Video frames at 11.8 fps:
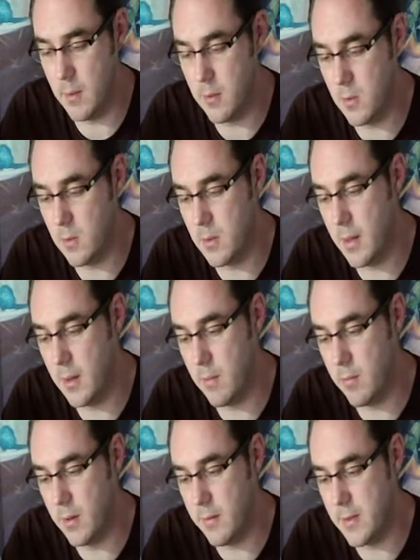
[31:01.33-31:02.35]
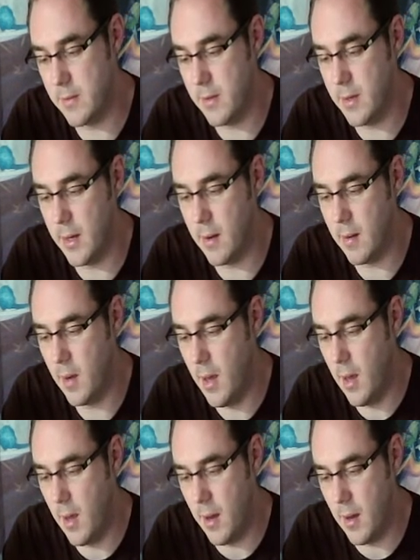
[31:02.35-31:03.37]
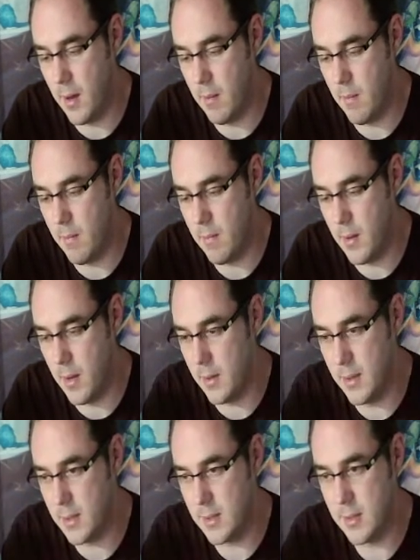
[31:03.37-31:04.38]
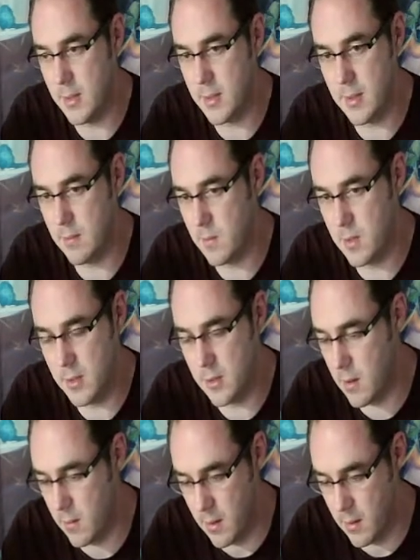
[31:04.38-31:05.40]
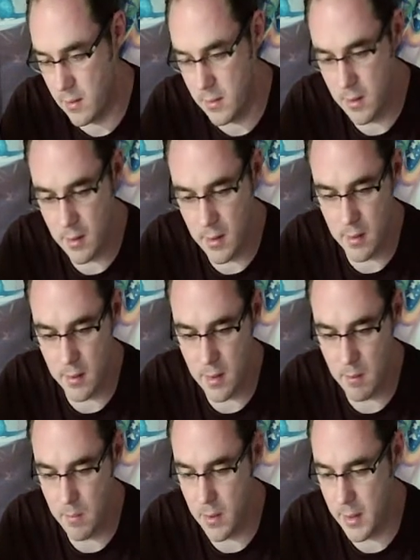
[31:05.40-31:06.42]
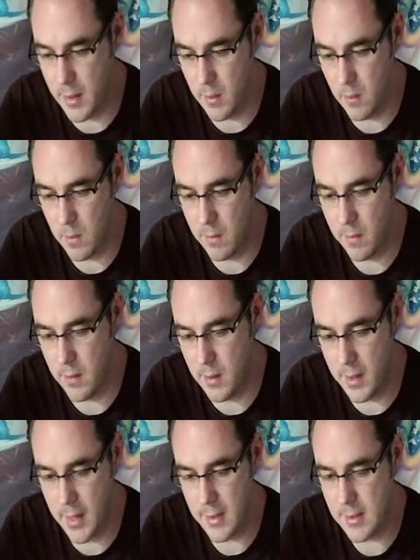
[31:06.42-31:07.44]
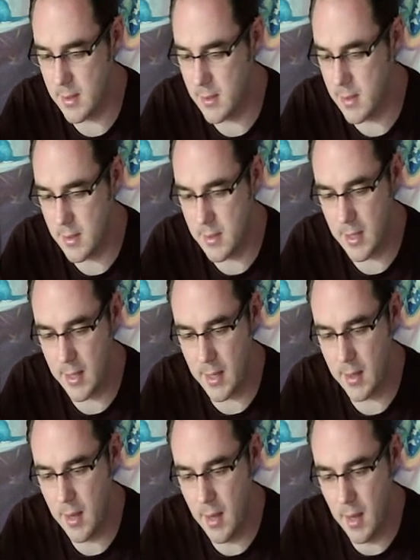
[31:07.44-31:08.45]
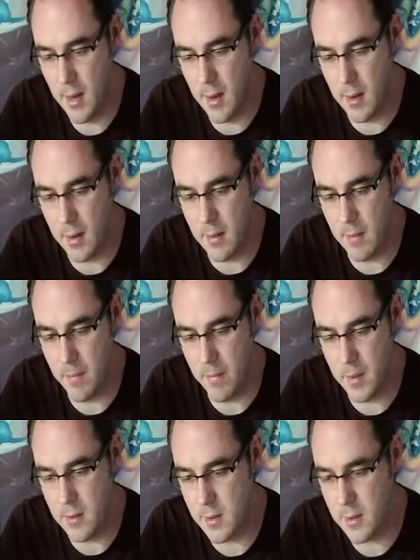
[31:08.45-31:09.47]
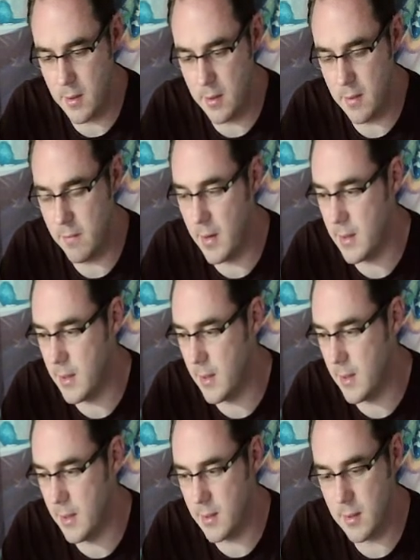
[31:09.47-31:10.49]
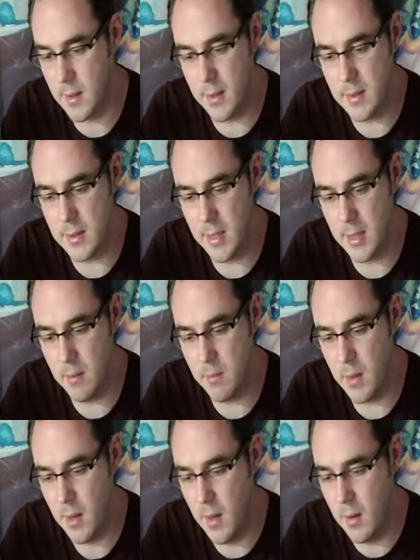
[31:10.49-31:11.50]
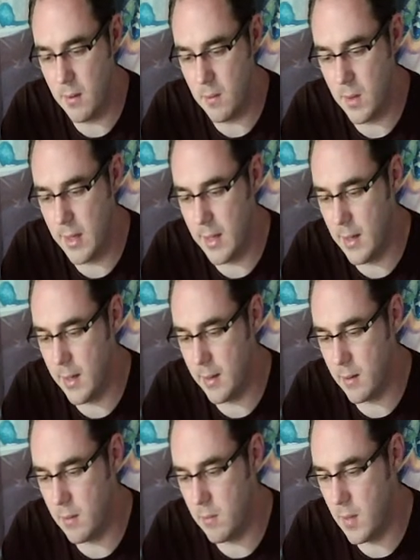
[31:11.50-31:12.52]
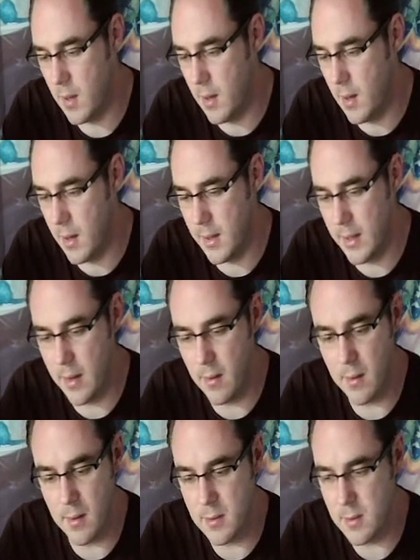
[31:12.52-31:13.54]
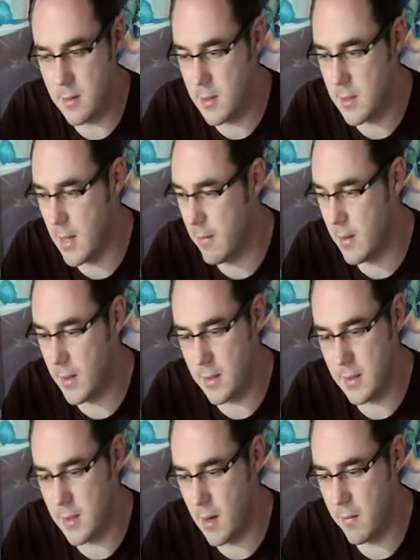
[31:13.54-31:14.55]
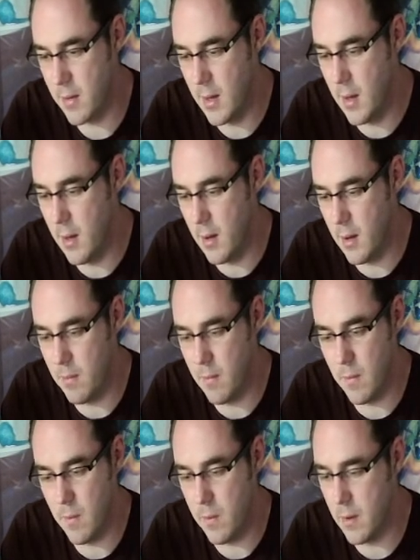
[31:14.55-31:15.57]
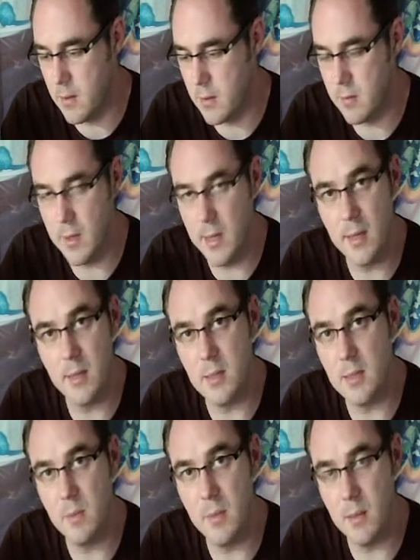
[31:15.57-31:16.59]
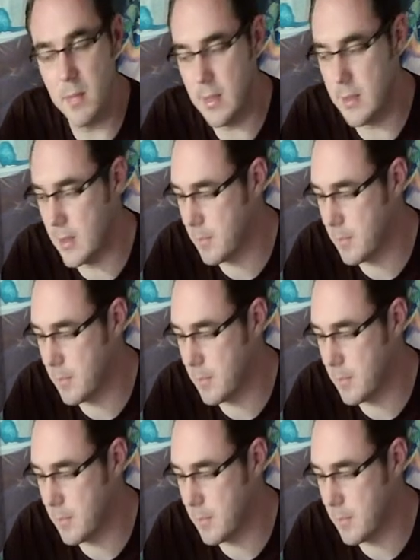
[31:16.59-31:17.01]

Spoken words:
talked about in a previous video, that's just so good. Combine it with the Exorcist here, who's kind of defending the entire team or healing them, and the Outcast is just leveling stuff. With those three, it can just be amazing